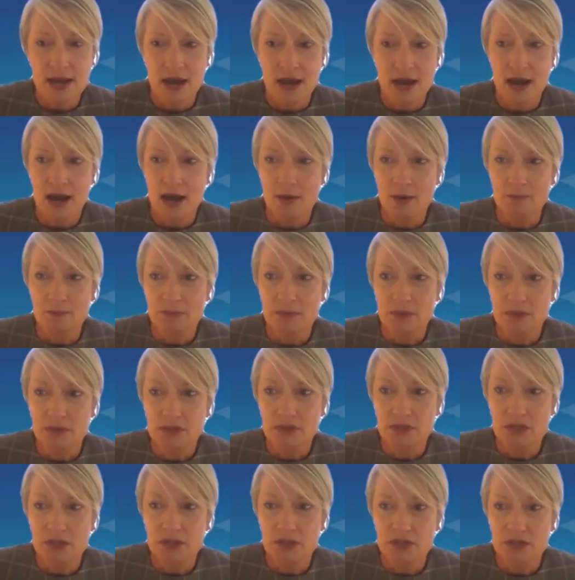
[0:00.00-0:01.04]

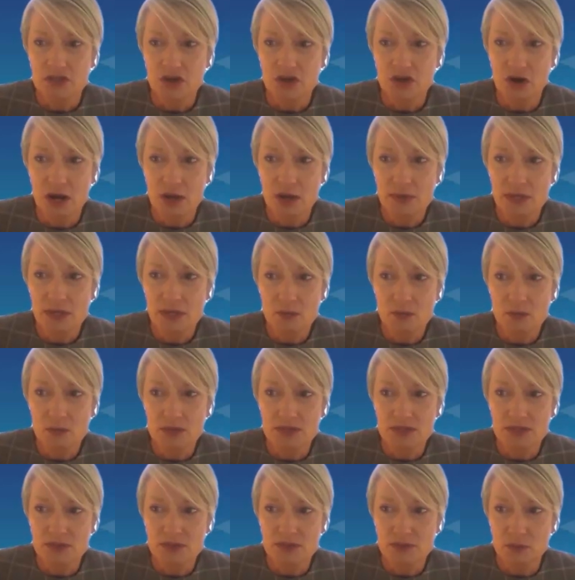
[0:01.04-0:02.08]
the timing
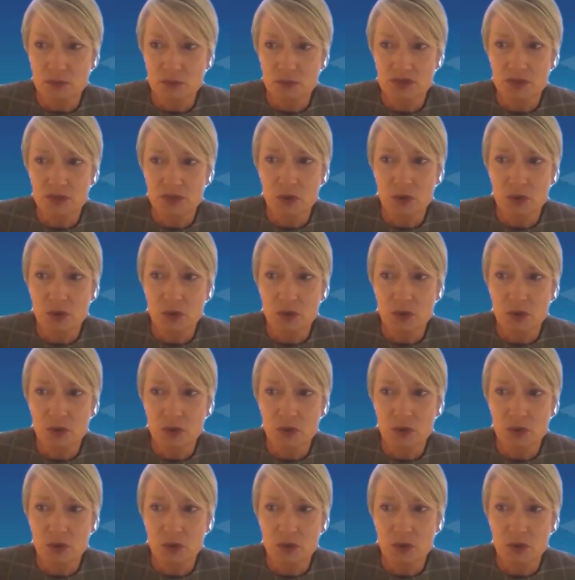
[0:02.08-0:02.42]
was